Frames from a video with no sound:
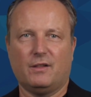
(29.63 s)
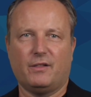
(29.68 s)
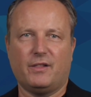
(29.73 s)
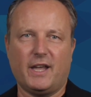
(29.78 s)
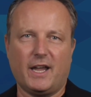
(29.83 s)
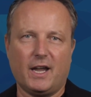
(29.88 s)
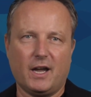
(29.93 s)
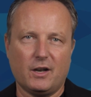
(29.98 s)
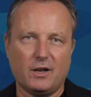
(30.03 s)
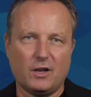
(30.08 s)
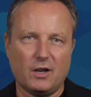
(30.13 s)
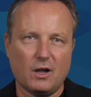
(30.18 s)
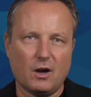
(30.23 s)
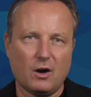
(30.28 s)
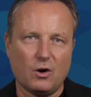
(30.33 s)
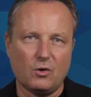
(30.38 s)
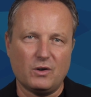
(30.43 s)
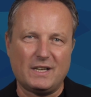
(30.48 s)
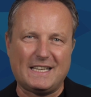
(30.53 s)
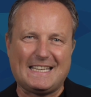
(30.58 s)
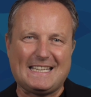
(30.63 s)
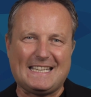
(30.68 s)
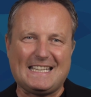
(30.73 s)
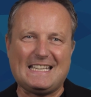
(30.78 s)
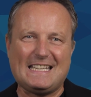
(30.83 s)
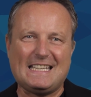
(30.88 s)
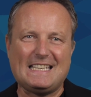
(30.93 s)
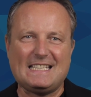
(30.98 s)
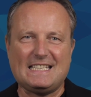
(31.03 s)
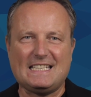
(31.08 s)
They are now
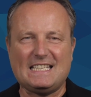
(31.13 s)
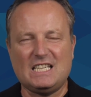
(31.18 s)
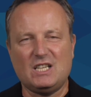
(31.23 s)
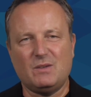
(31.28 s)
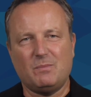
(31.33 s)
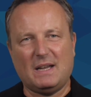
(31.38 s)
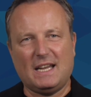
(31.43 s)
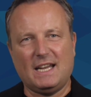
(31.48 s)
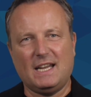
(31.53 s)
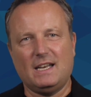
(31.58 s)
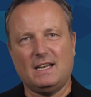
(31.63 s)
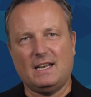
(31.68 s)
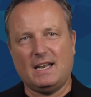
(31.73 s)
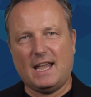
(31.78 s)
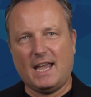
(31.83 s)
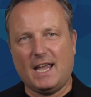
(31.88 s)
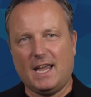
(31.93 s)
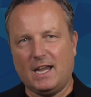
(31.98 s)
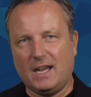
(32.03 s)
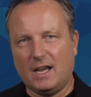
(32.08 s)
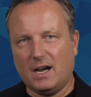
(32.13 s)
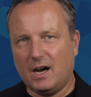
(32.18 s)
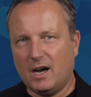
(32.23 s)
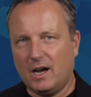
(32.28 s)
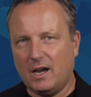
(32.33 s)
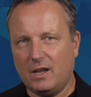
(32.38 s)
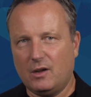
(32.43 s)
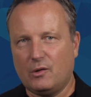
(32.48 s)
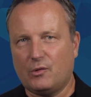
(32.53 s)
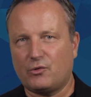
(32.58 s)
knee deep in
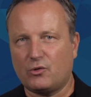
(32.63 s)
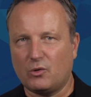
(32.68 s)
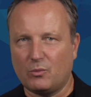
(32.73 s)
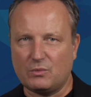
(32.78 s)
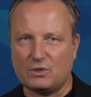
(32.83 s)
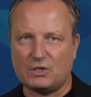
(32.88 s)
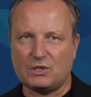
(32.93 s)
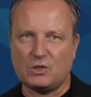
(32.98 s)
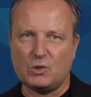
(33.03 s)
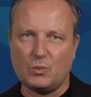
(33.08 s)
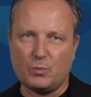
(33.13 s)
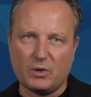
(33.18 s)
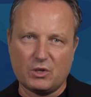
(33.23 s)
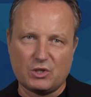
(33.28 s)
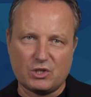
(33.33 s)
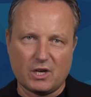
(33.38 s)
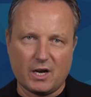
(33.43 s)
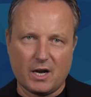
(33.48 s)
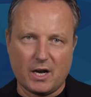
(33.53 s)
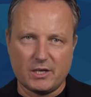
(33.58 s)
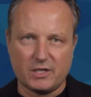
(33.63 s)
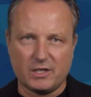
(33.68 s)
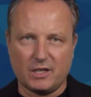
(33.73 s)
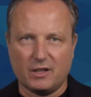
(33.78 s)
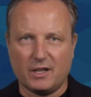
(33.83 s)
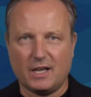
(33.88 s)
AI, from supercharging